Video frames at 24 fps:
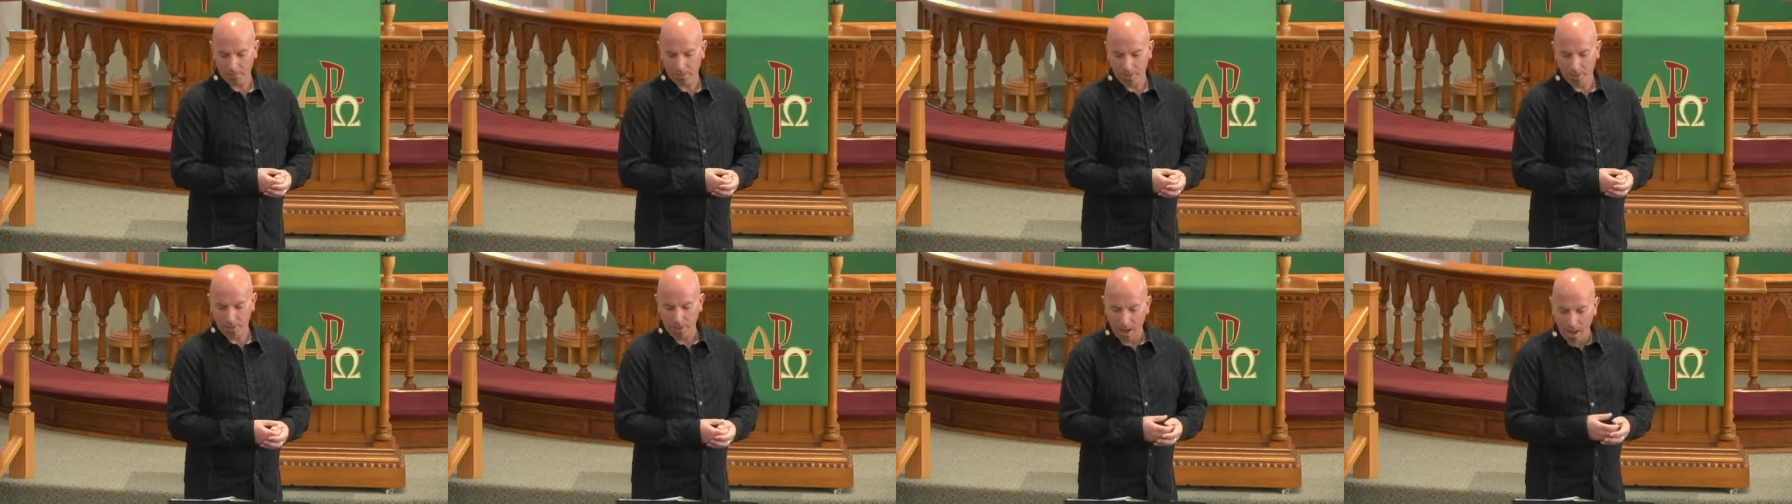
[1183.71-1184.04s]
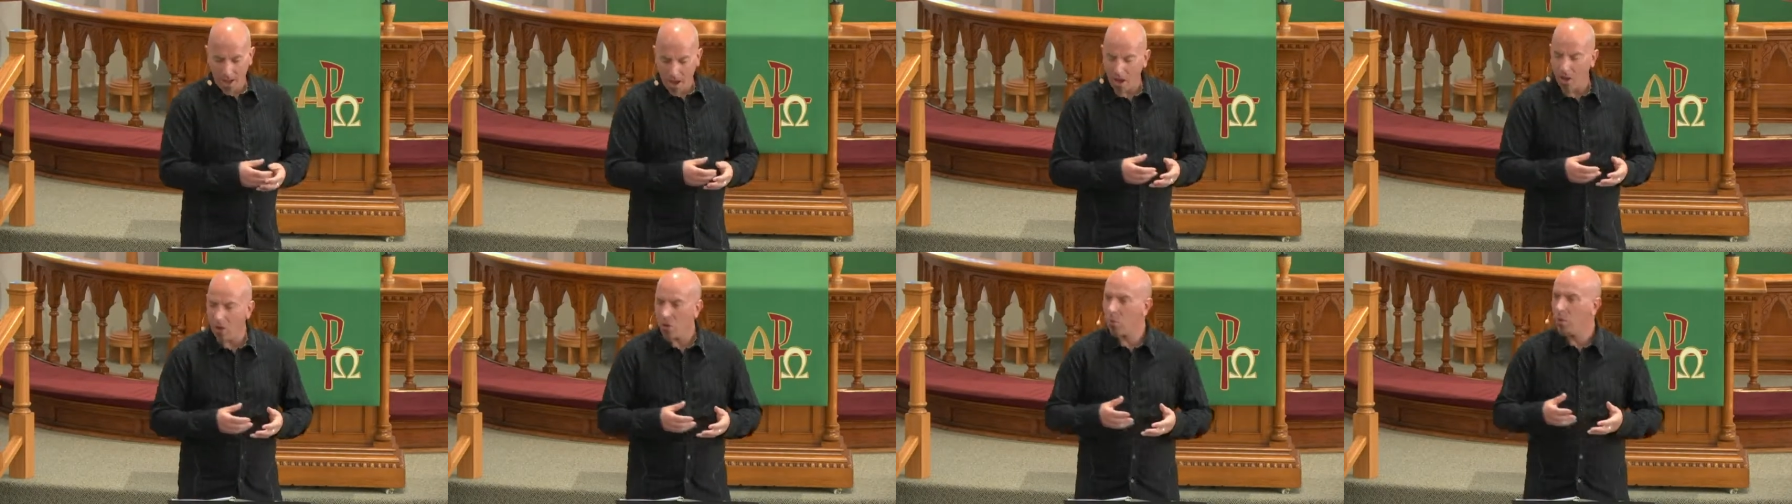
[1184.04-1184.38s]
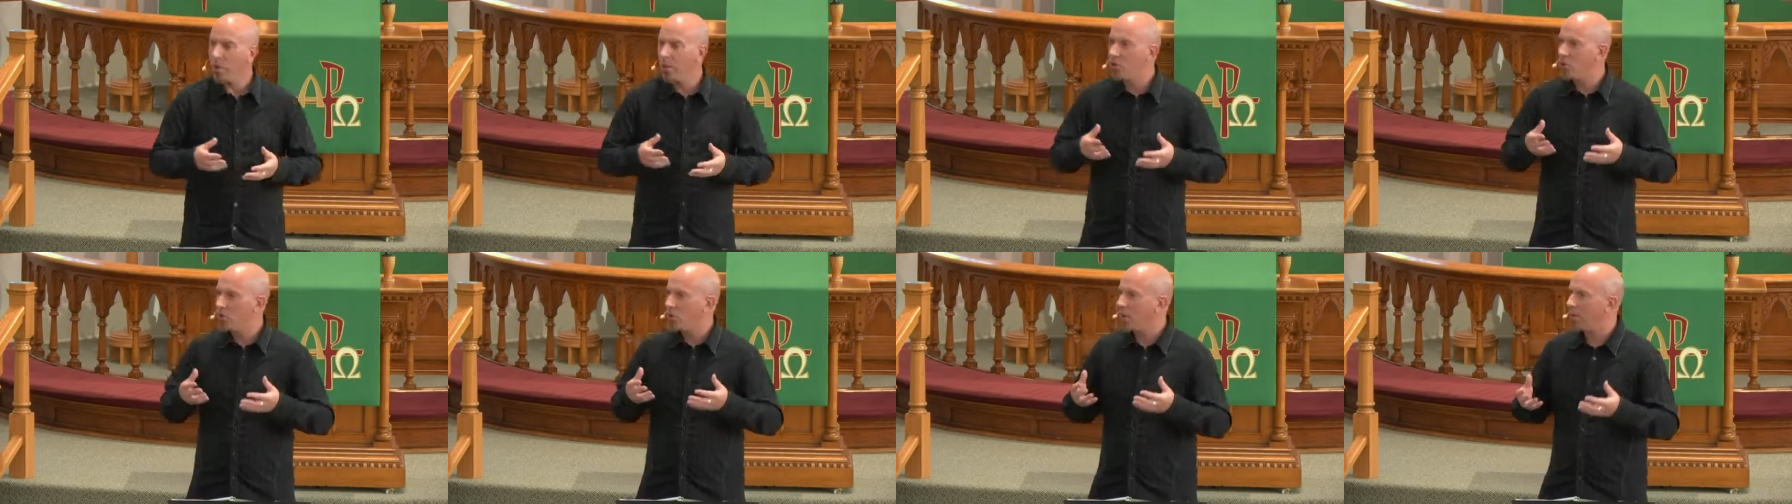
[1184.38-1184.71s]
And how do
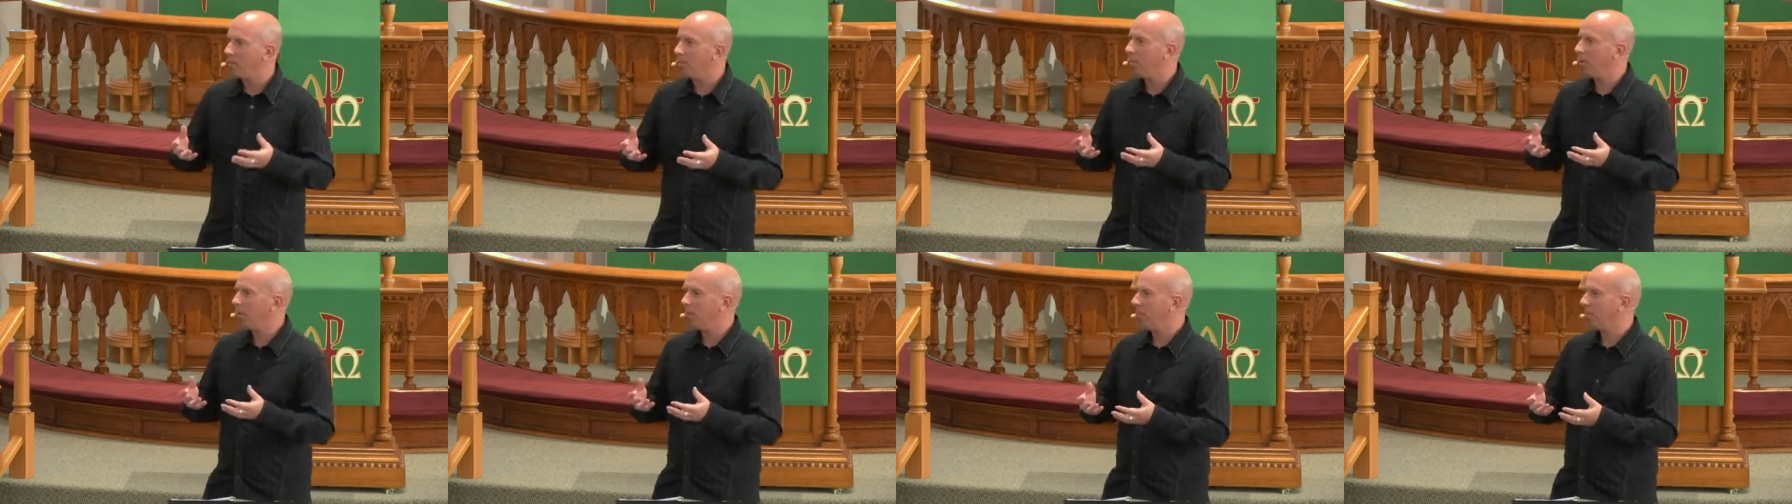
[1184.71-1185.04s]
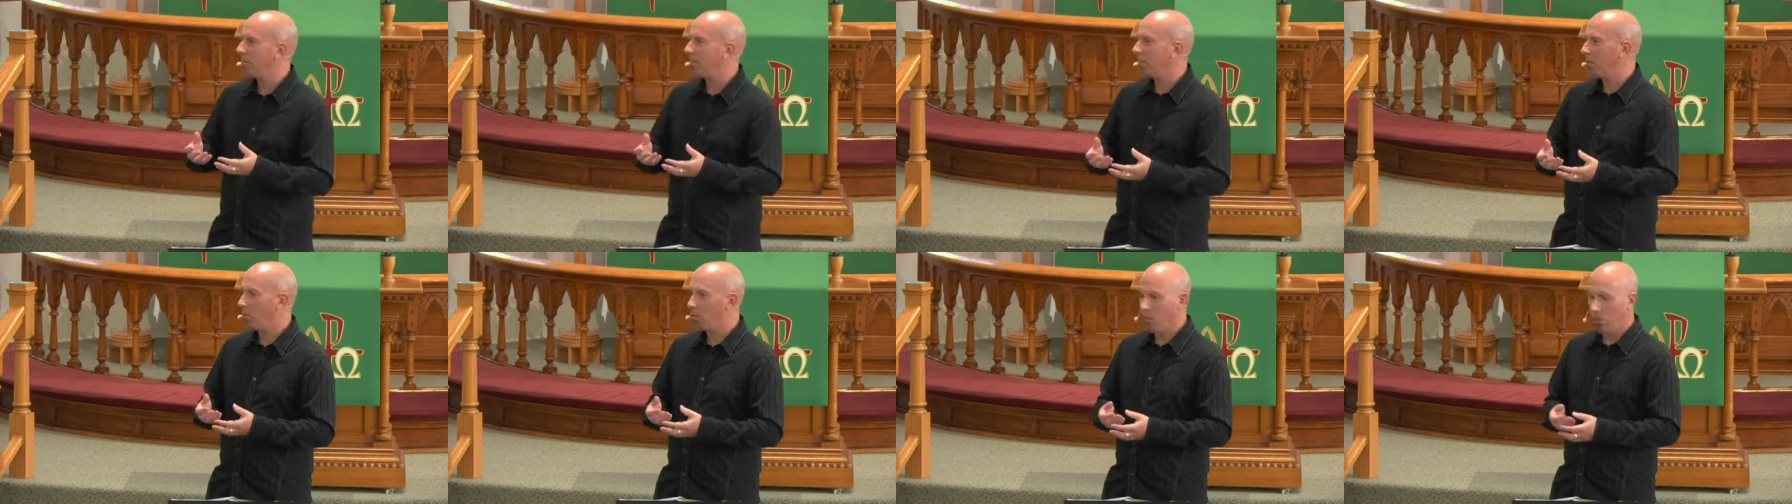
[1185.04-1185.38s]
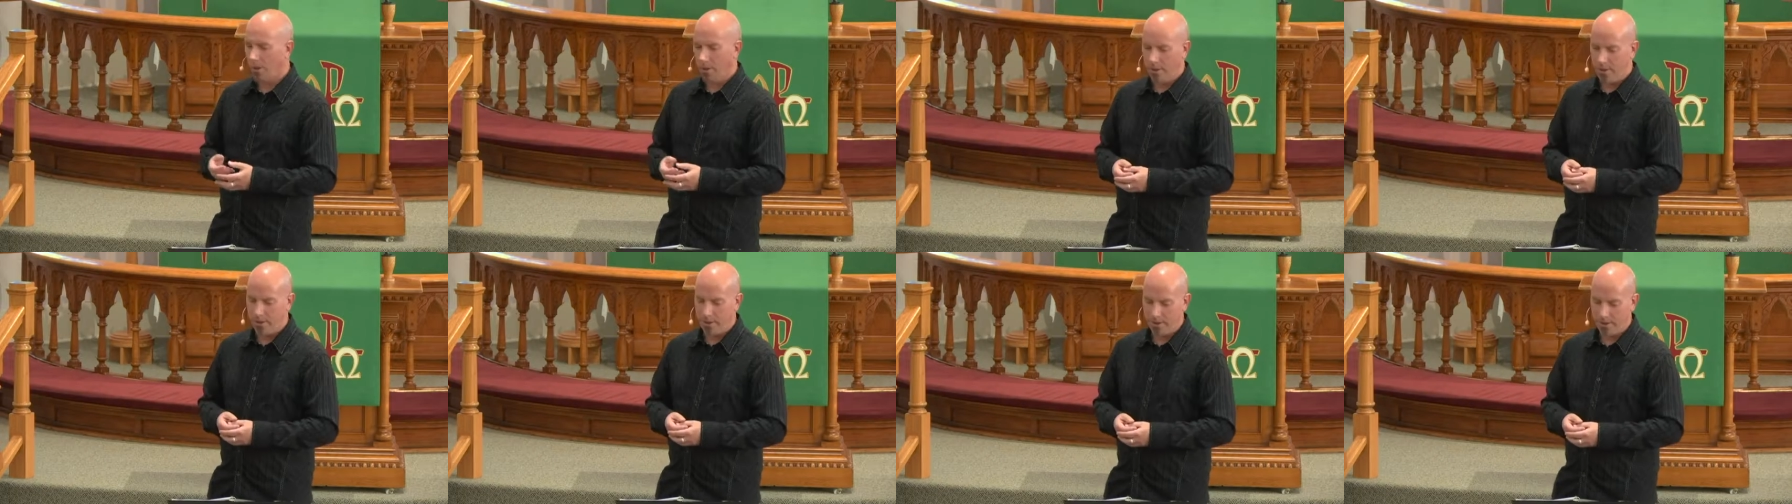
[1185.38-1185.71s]
we jump on
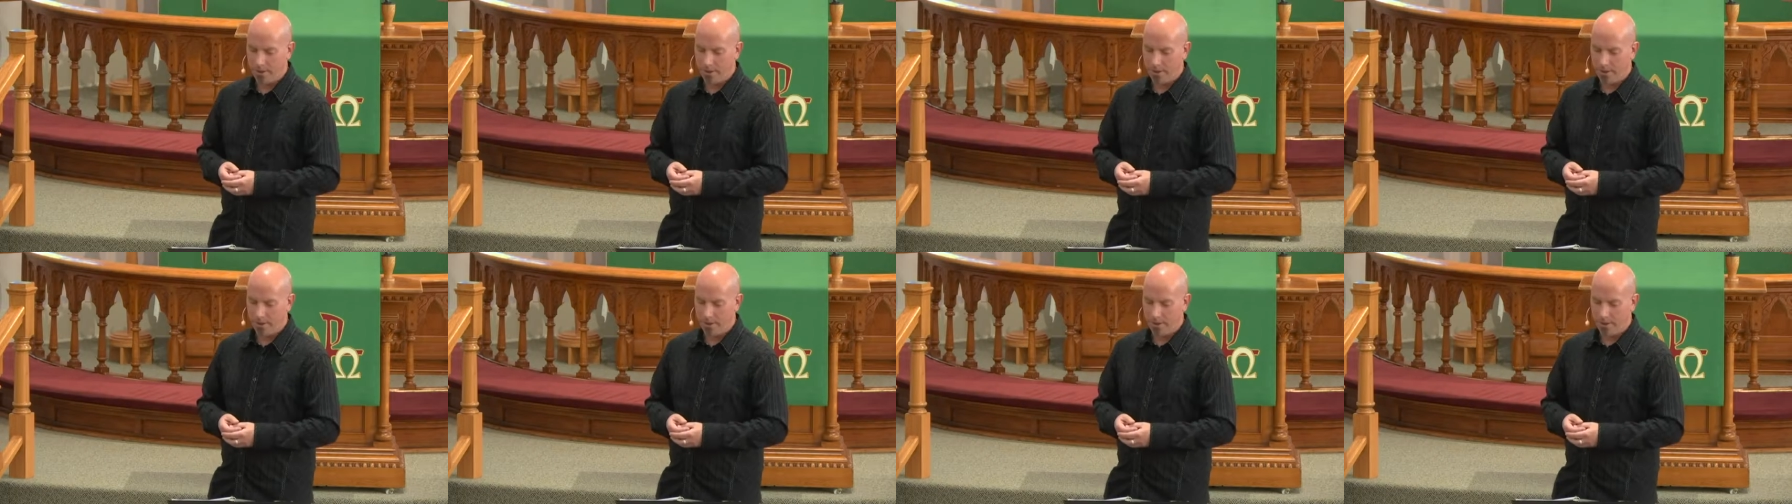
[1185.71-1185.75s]
board?